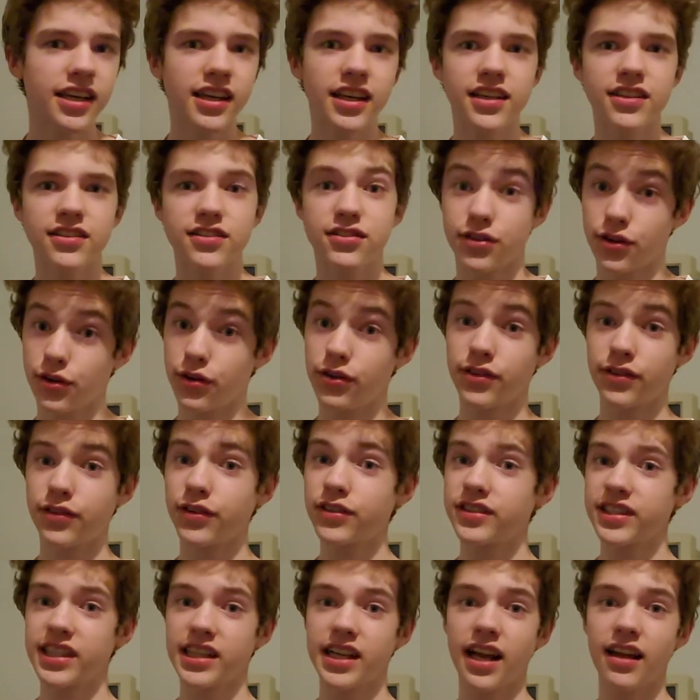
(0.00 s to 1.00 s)
So the
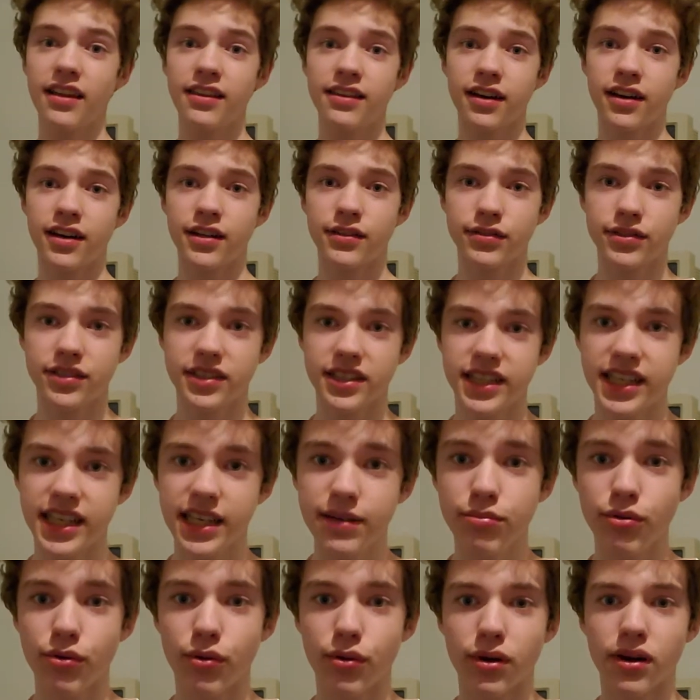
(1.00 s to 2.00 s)
first thing I thought of was a
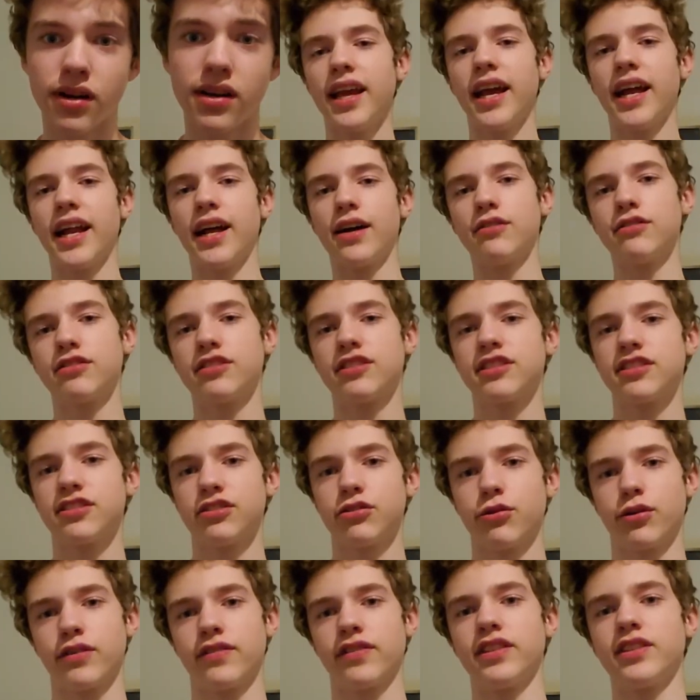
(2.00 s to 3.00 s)
keyboard, and I was
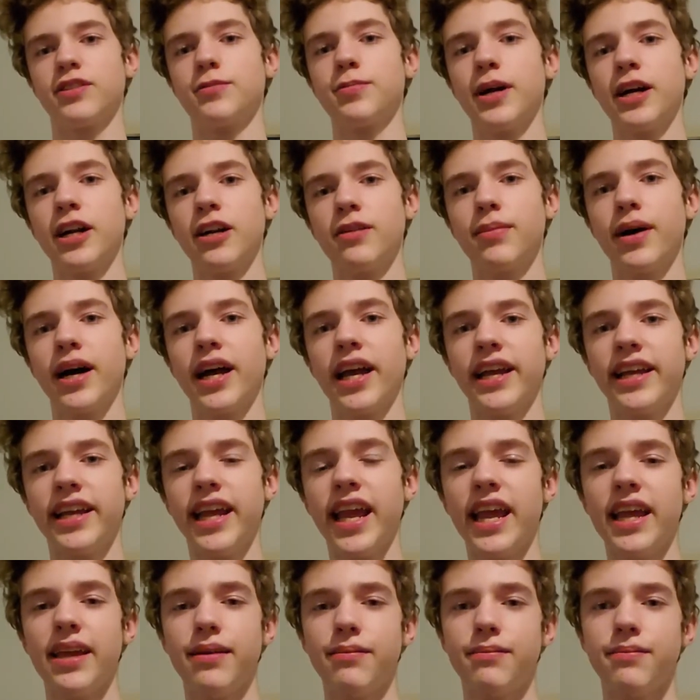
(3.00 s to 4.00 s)
sort of inspired by a
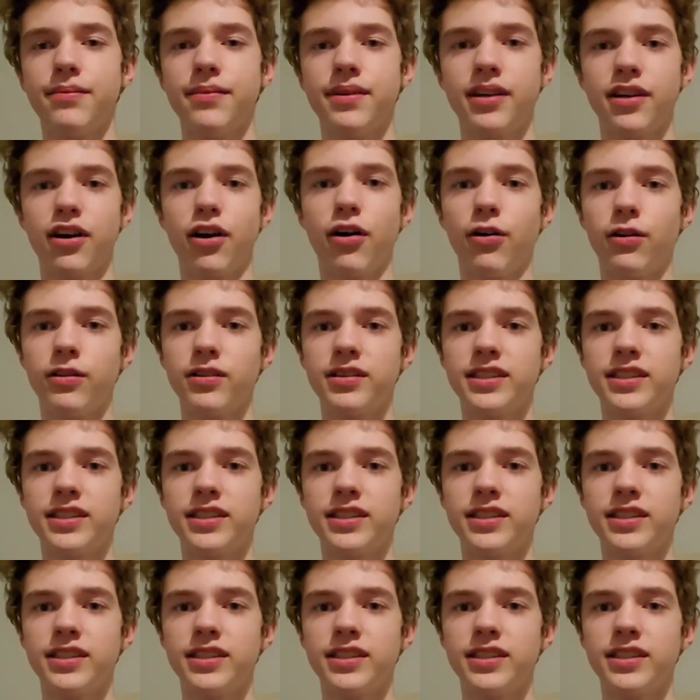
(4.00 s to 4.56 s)
game called